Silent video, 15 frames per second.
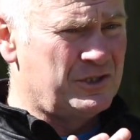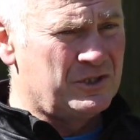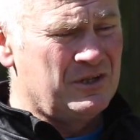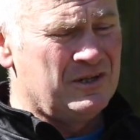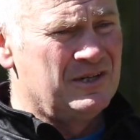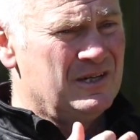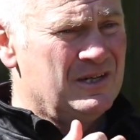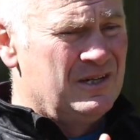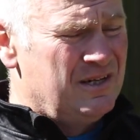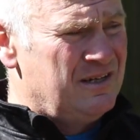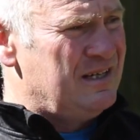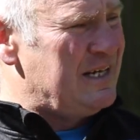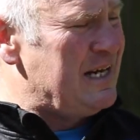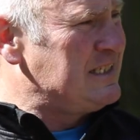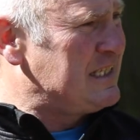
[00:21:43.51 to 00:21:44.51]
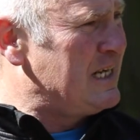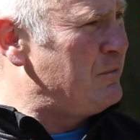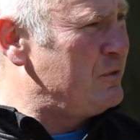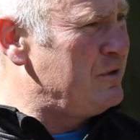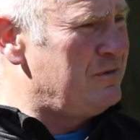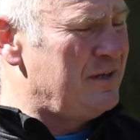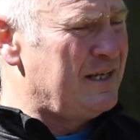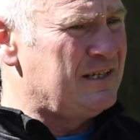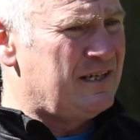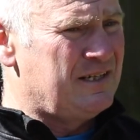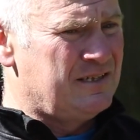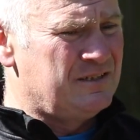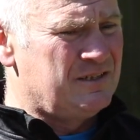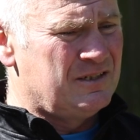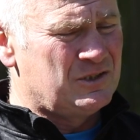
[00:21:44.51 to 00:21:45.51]
So it has helped her like that,
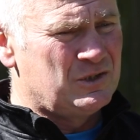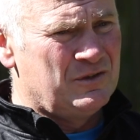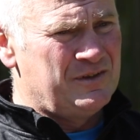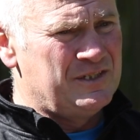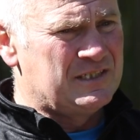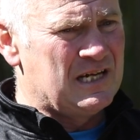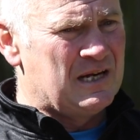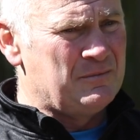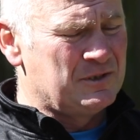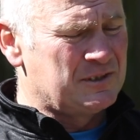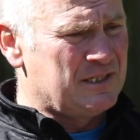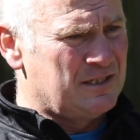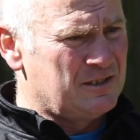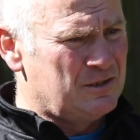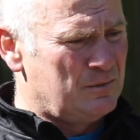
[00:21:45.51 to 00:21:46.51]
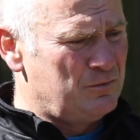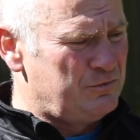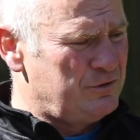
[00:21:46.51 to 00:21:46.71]
you know. So these gambles can come